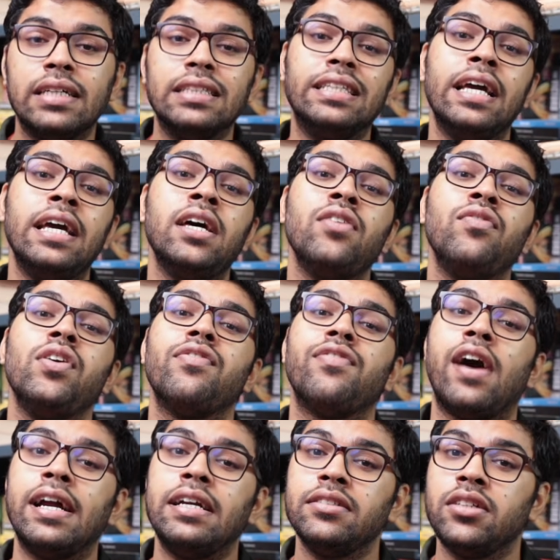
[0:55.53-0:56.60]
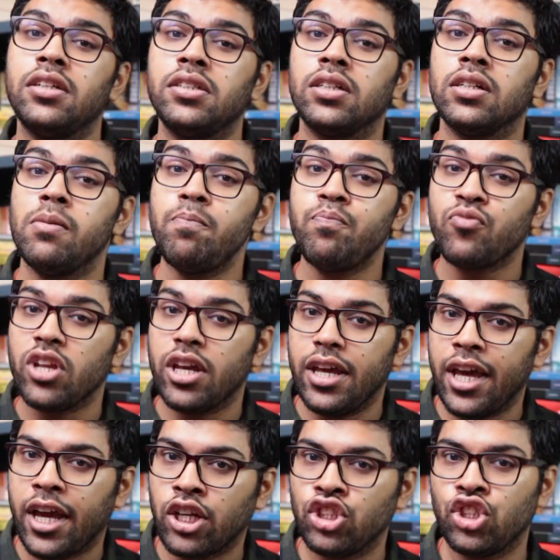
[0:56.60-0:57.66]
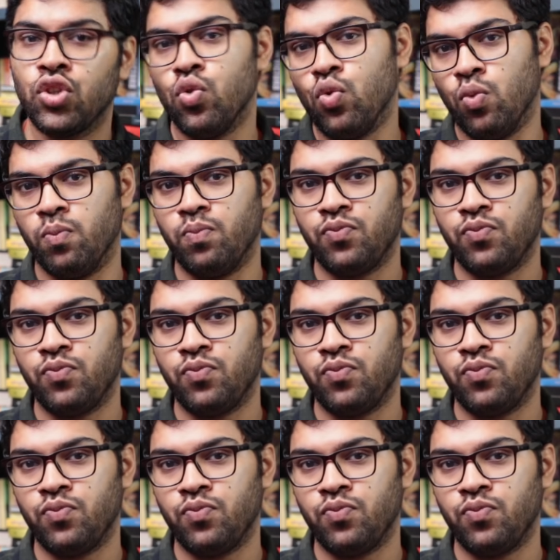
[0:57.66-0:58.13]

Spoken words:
there we find the term Ikshu.